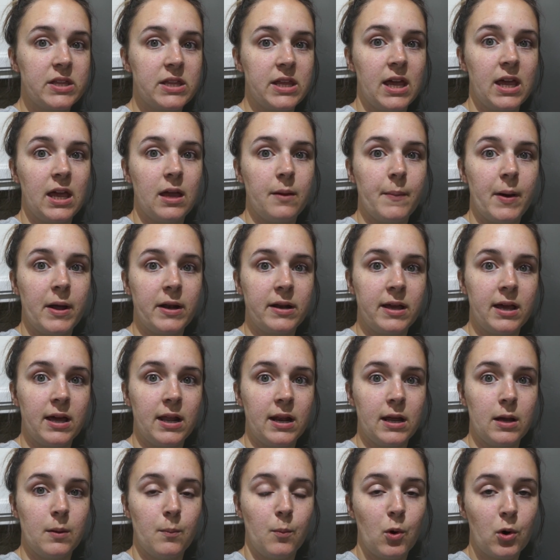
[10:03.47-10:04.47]
thinking about
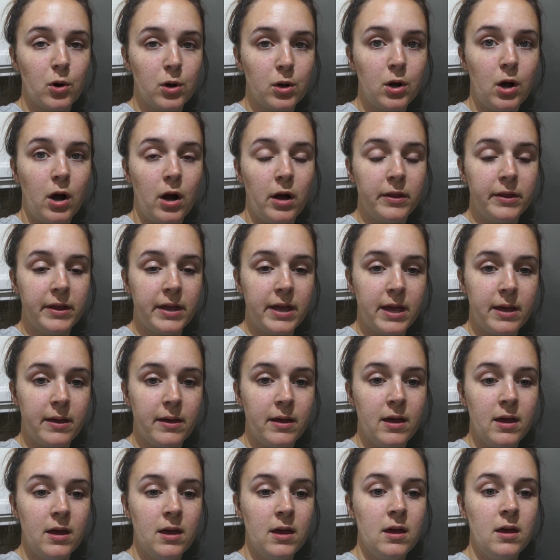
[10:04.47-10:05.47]
getting a border collie,
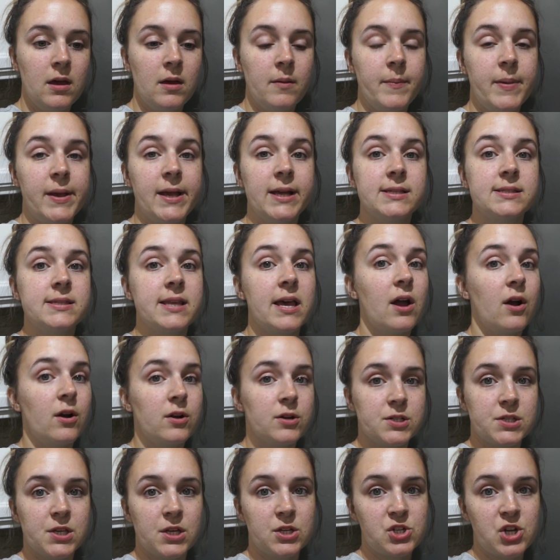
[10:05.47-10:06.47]
because they
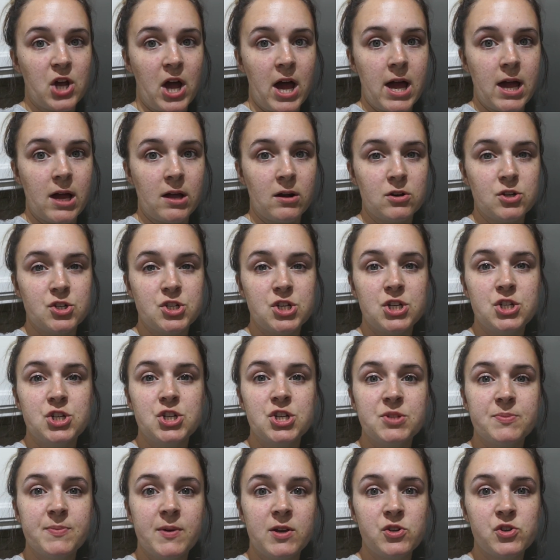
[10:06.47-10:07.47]
are such high energy,
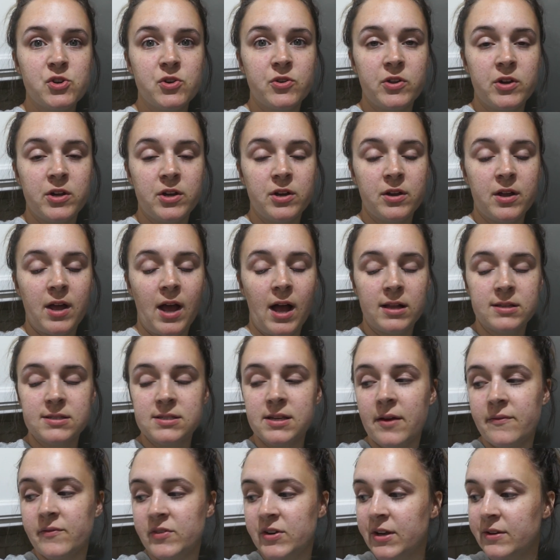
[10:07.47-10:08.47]
just make sure that your cats
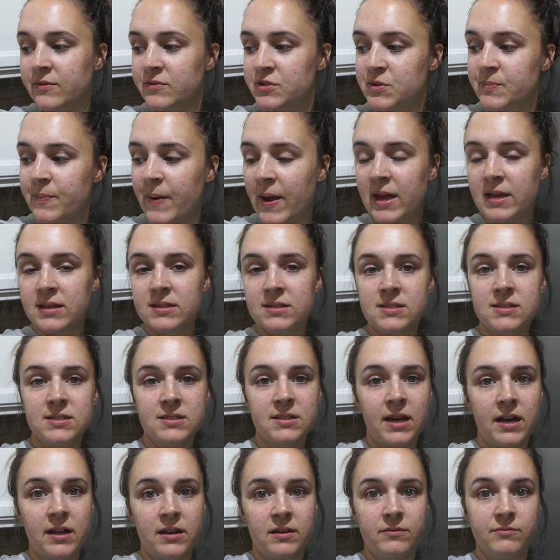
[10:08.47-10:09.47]
have enough space to
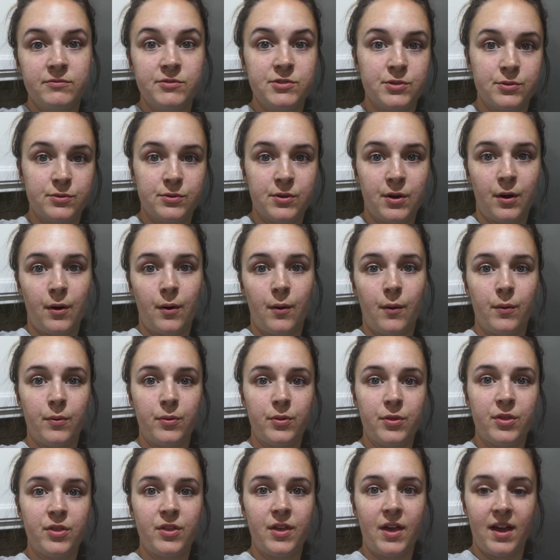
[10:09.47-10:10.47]
kind of do their
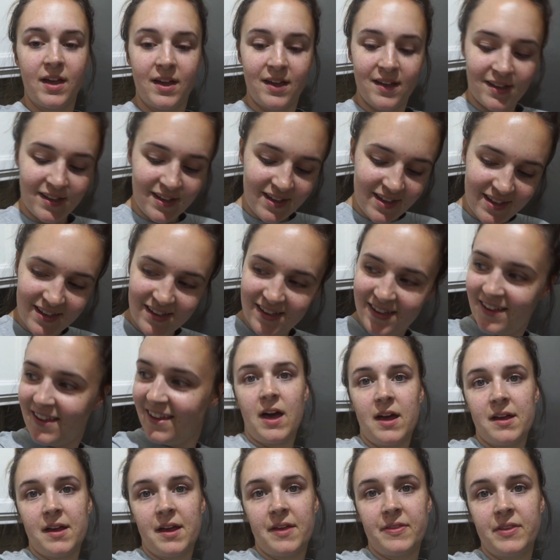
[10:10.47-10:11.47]
own thing.
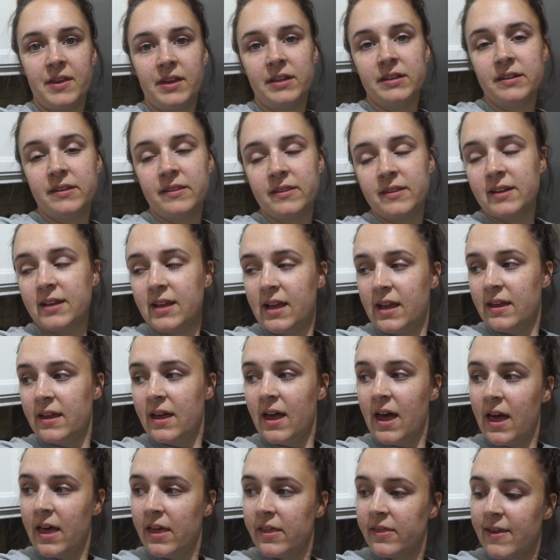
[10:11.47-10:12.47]
At the end of the
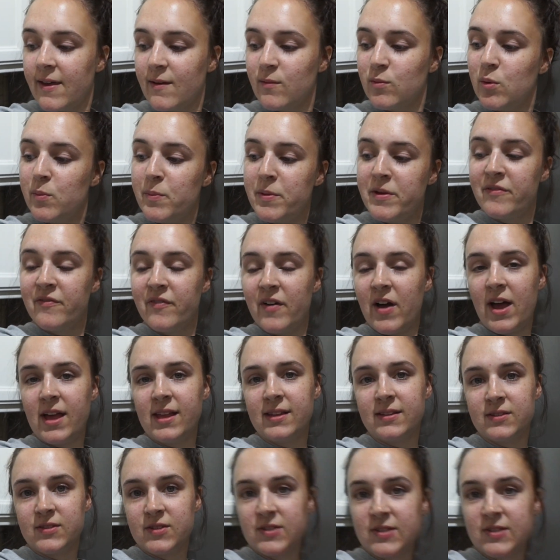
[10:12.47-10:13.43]
day, they will be fine.